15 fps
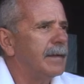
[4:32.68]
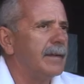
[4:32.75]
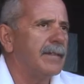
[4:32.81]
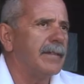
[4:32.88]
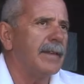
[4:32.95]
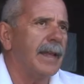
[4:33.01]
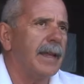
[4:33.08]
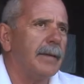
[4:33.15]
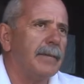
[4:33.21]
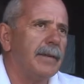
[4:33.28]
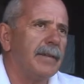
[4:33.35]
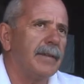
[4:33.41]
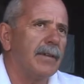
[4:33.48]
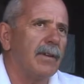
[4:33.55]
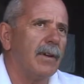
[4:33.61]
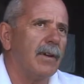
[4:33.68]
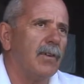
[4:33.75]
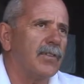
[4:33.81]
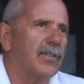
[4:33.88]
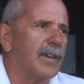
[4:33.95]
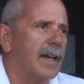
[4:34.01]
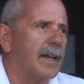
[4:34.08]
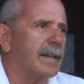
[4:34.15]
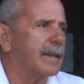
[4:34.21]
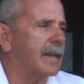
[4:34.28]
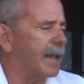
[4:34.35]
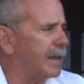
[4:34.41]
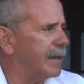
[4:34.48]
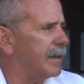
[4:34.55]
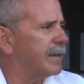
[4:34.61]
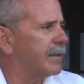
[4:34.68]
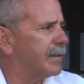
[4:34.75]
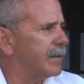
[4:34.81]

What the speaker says: His name is Oscar Telles.